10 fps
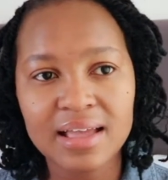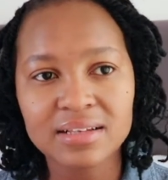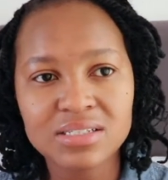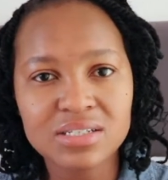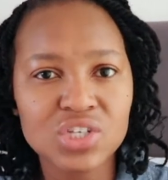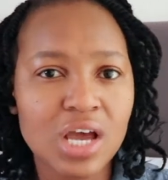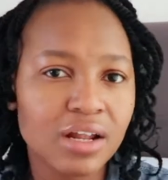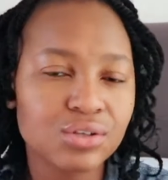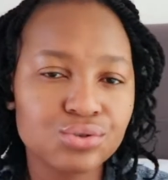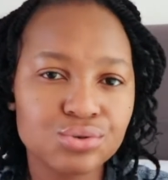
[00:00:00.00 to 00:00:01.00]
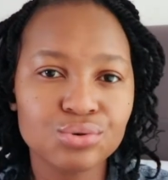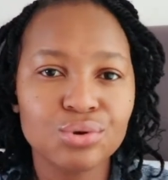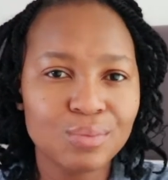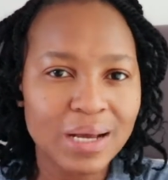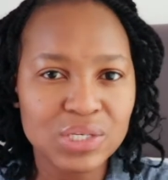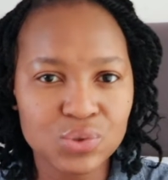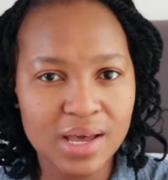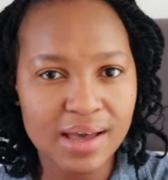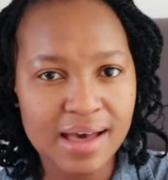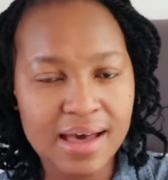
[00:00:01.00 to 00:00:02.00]
And shout out to Lumka
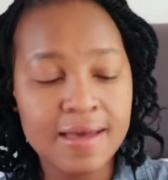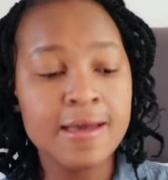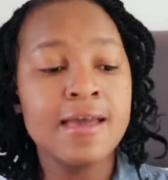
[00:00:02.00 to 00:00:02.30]
Jwaha.